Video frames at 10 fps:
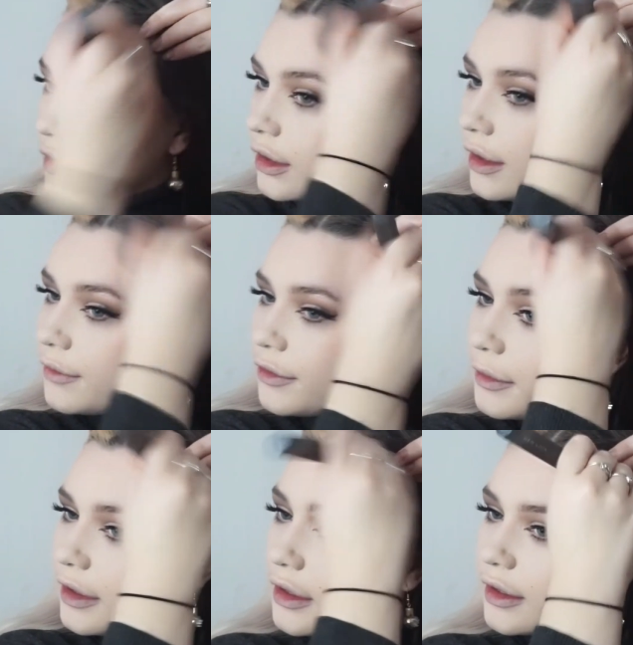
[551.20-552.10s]
I'm just
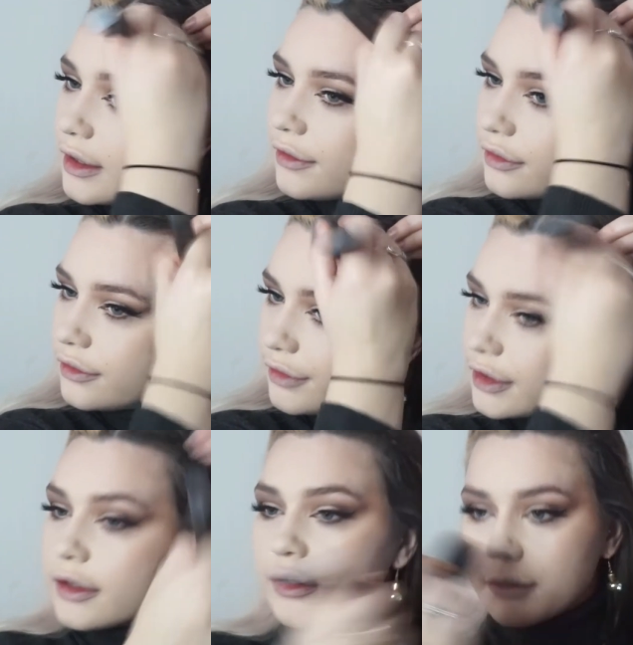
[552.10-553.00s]
putting the
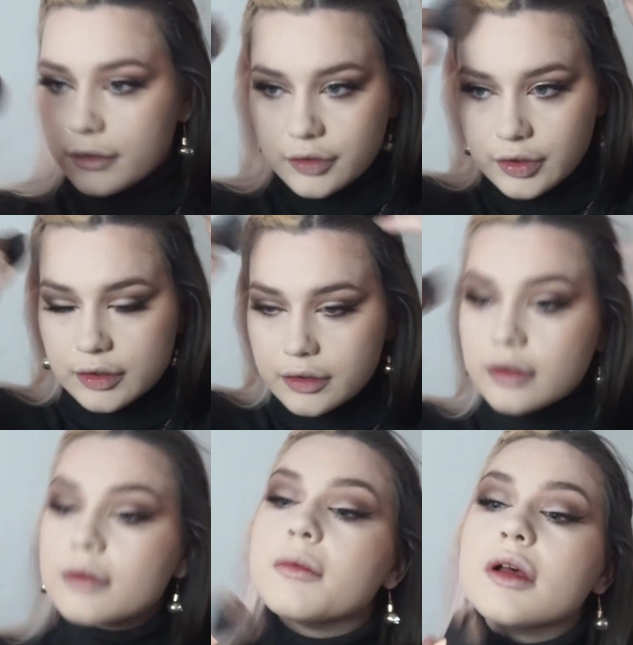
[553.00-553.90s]
leftover product
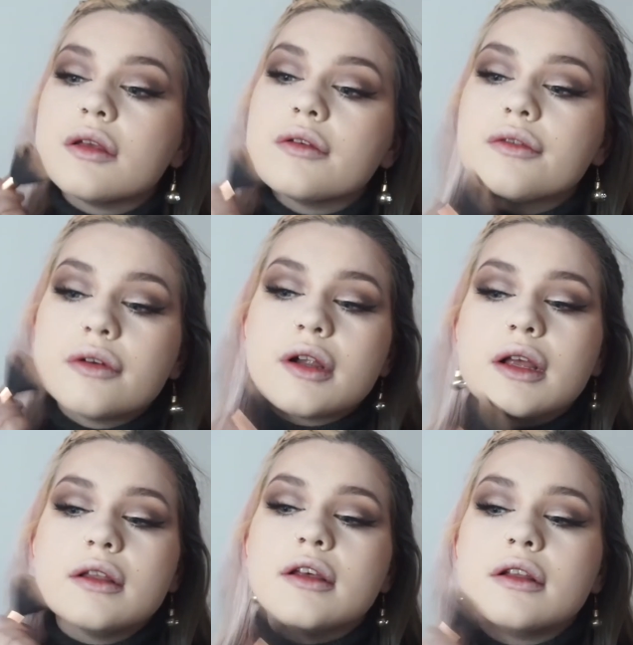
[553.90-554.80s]
on my
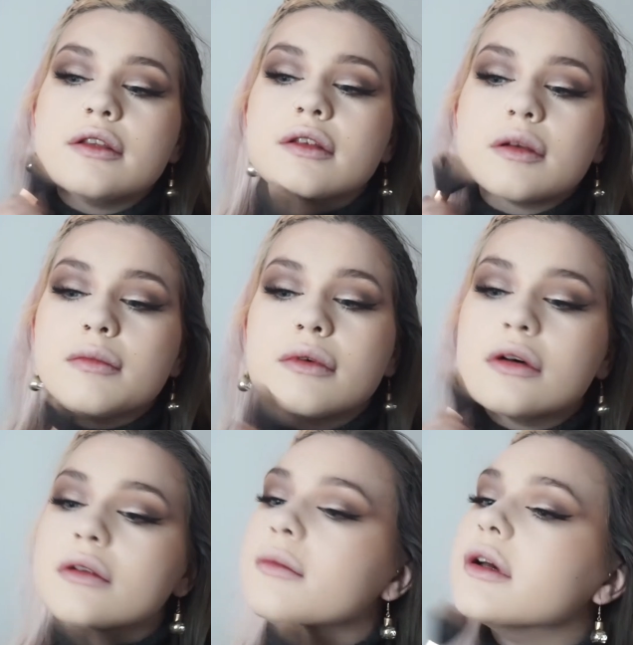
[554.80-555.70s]
forehead and some on
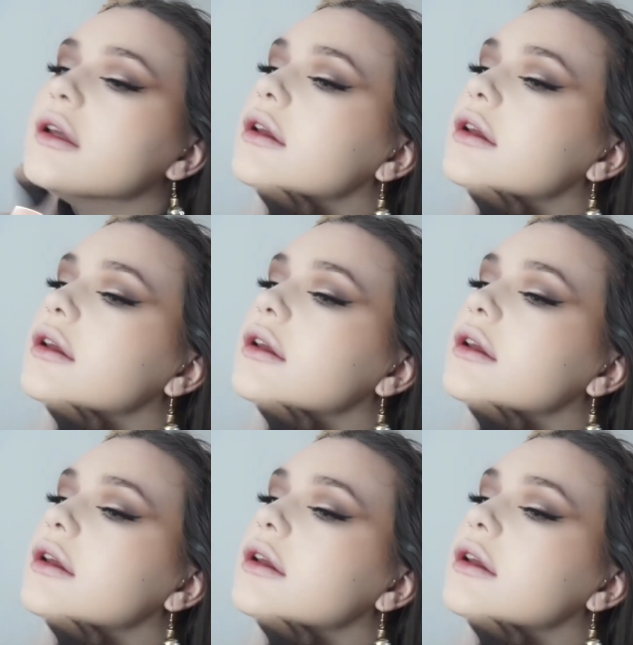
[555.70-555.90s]
my